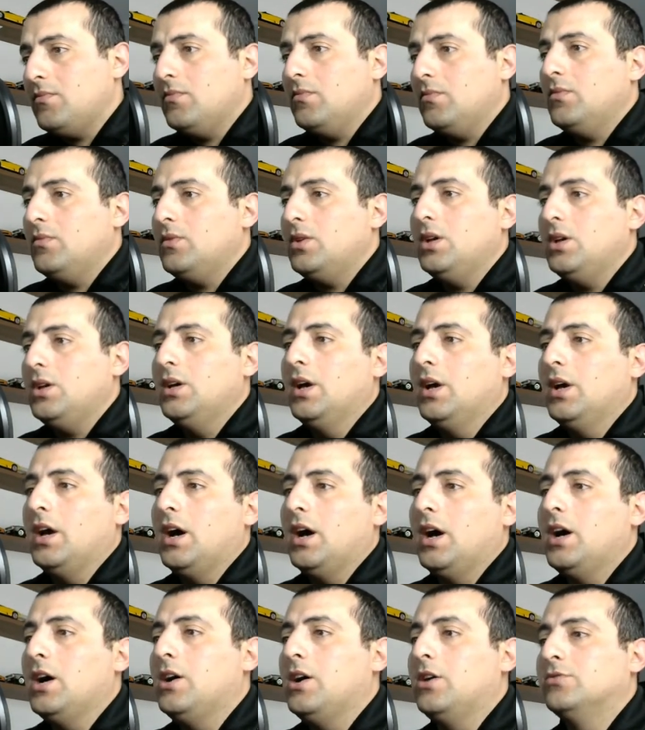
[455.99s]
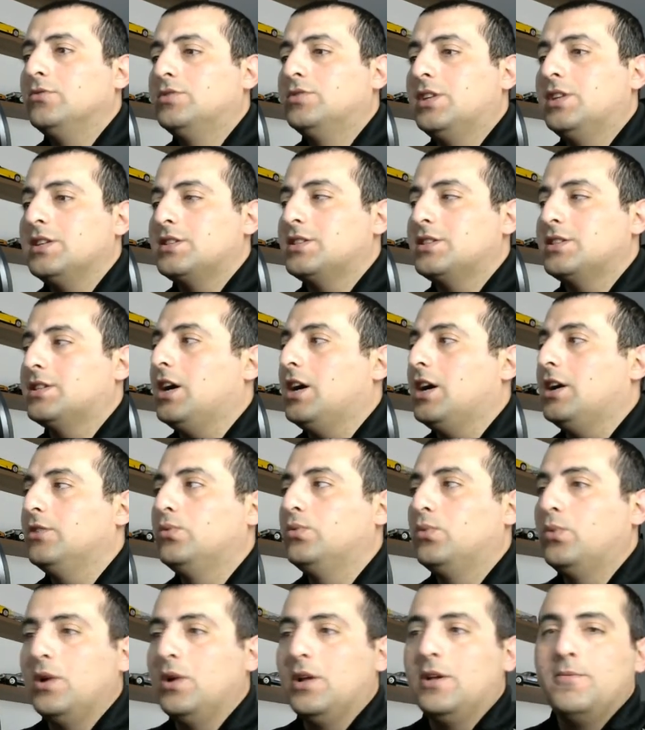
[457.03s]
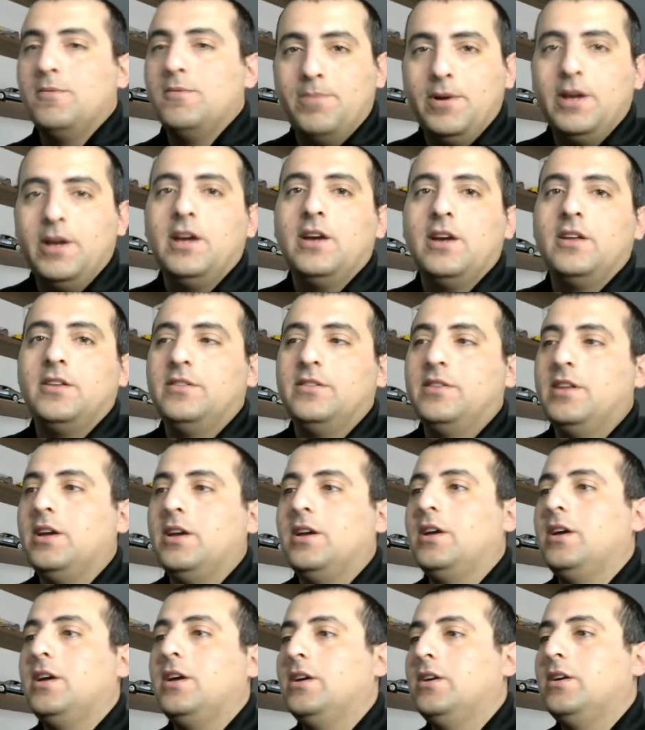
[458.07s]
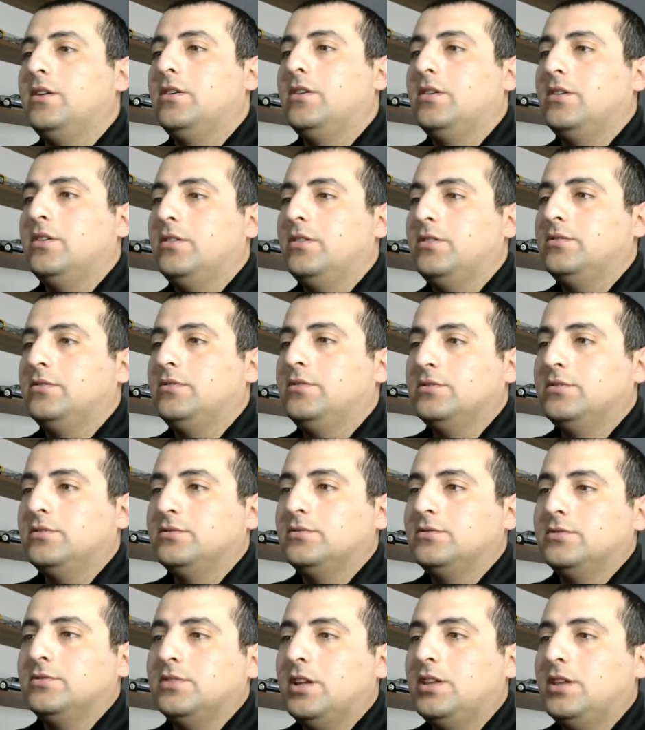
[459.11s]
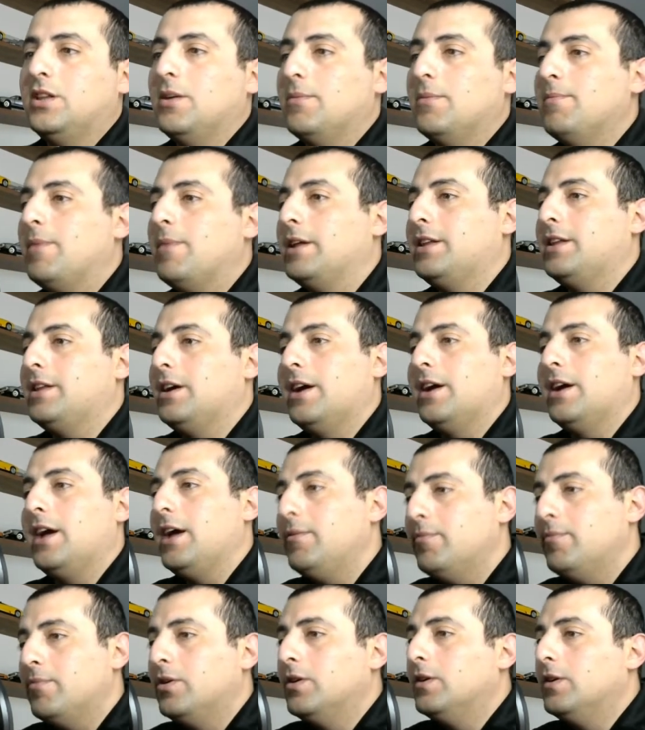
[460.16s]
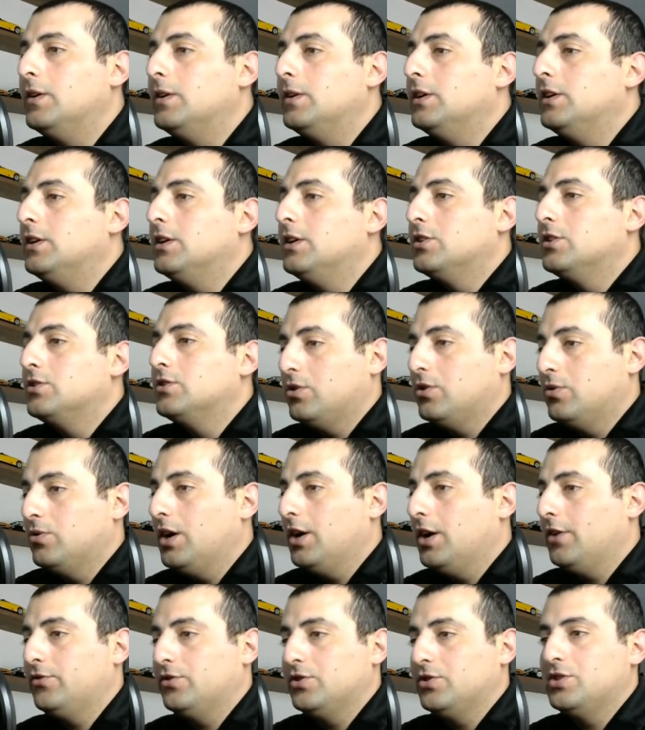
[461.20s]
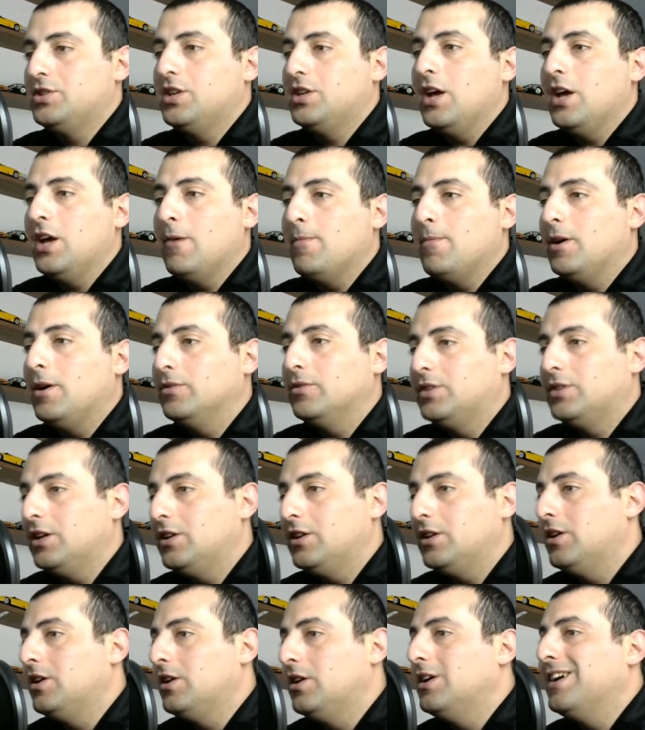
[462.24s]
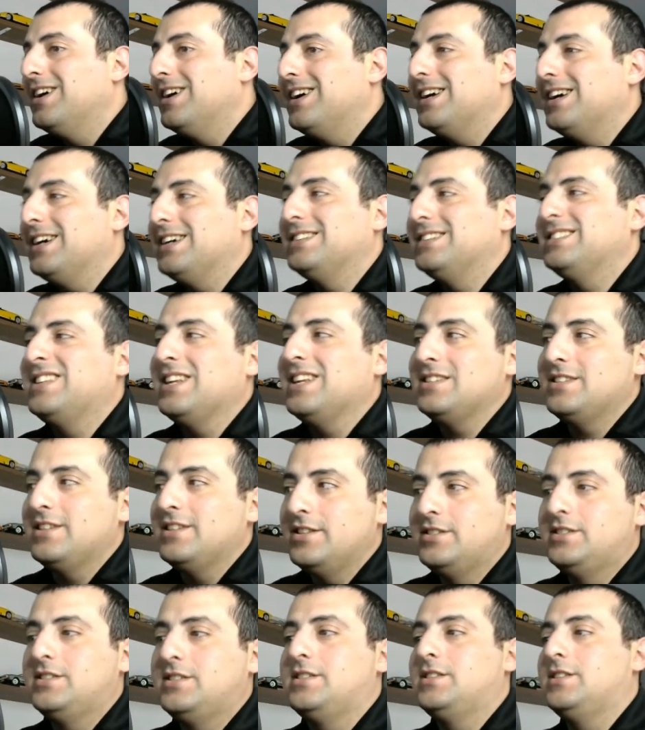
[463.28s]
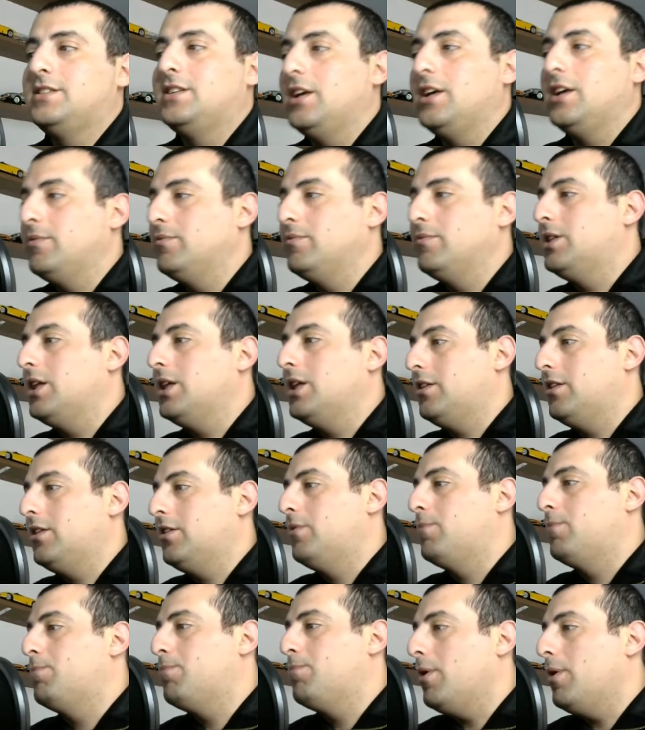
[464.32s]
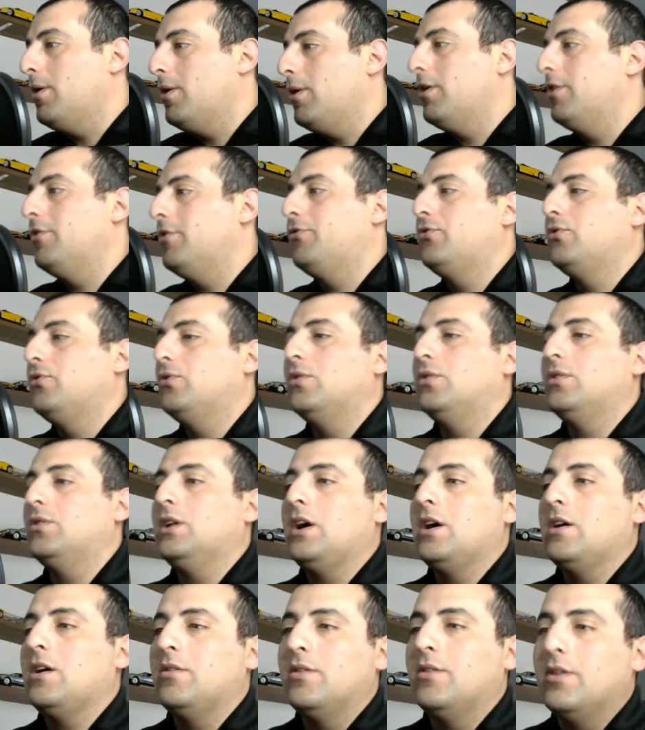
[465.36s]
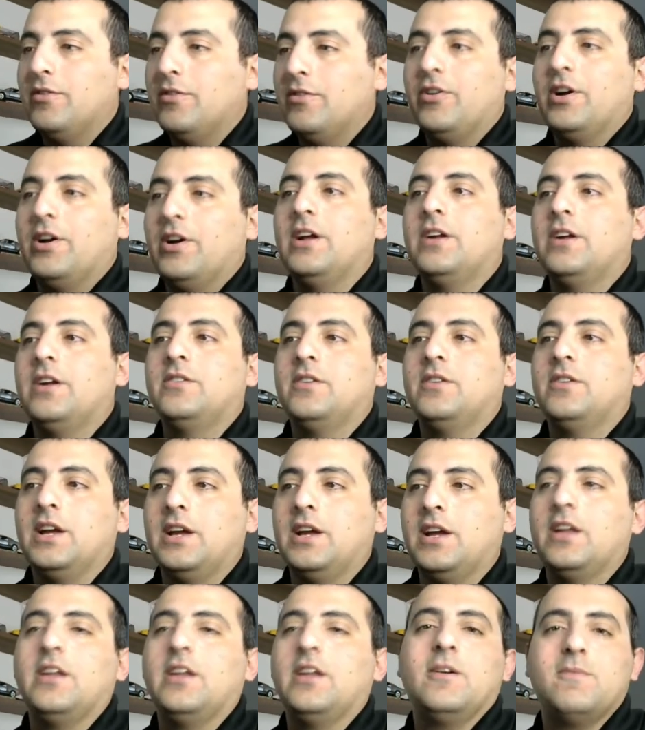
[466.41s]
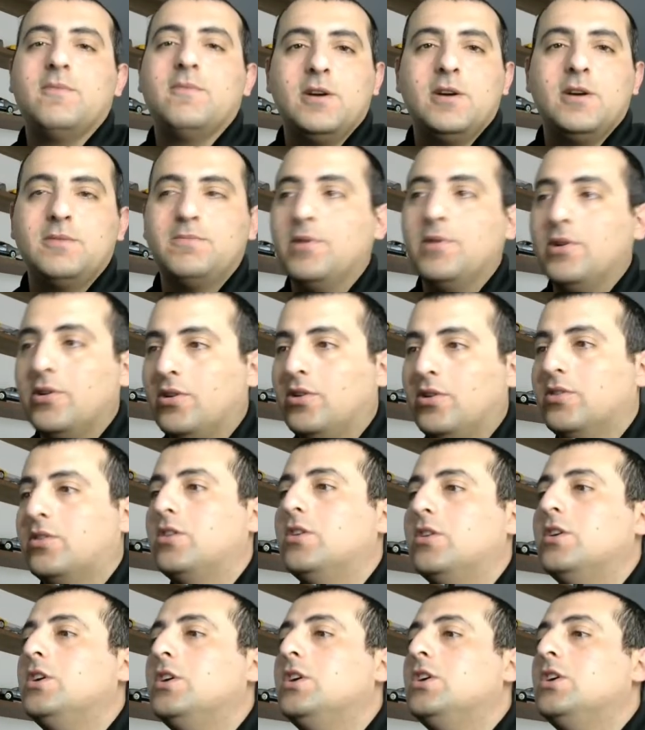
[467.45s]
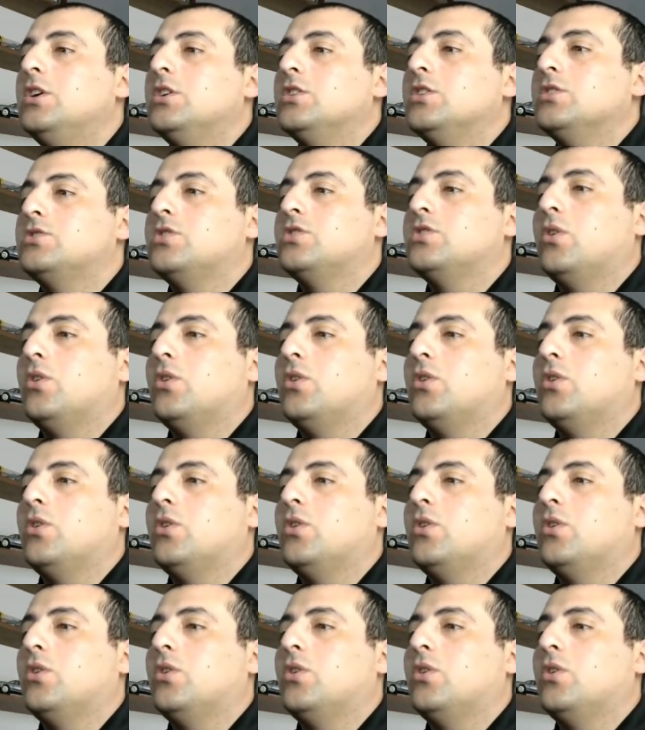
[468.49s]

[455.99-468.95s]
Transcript: how this card will be in the meta game, so we have to see about it. It doesn't seem that powerful, however, again, I might be wrong, so